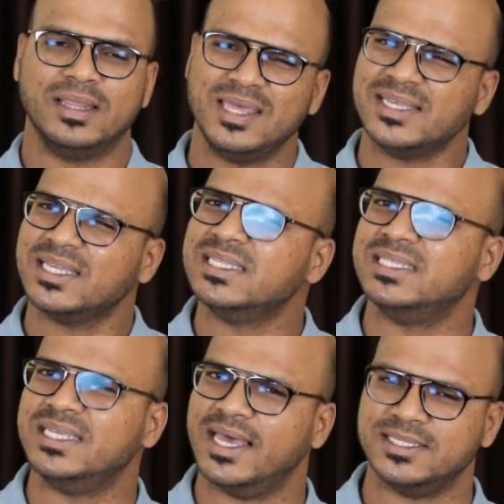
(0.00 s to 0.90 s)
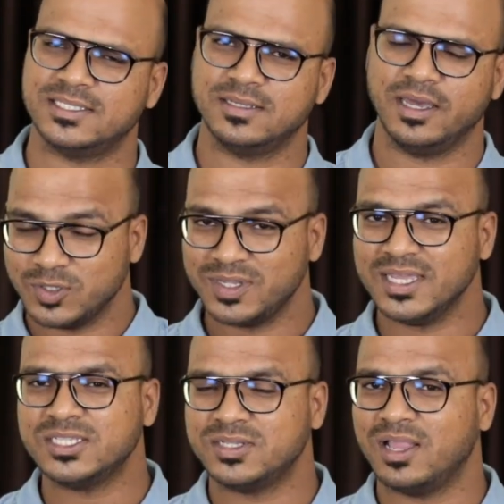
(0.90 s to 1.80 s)
The answer is yes. So it
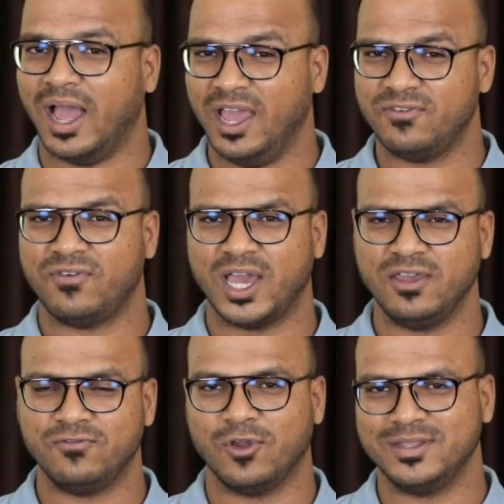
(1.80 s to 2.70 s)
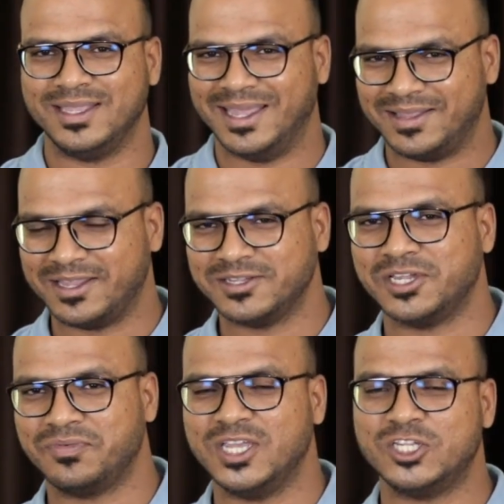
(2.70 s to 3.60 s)
is still i5, not the latest
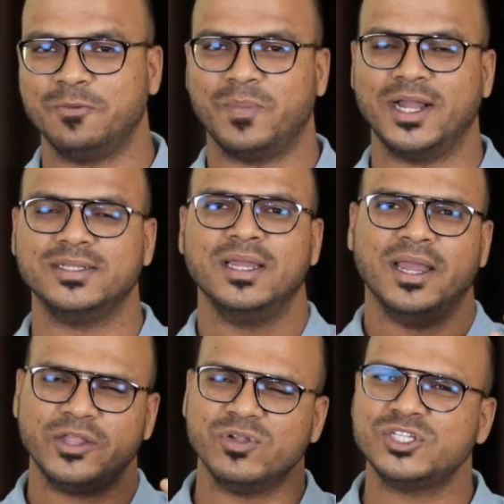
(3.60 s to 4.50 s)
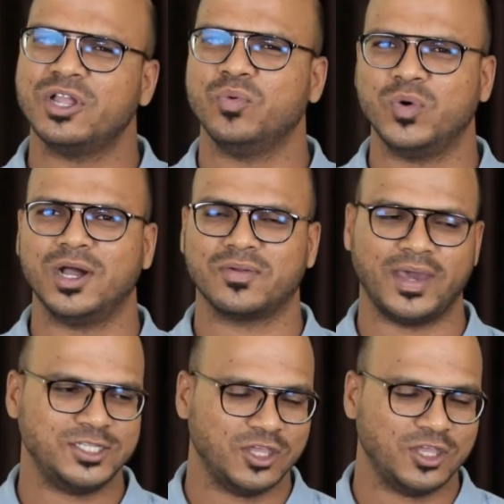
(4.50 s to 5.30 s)
generation, but it will still work, right?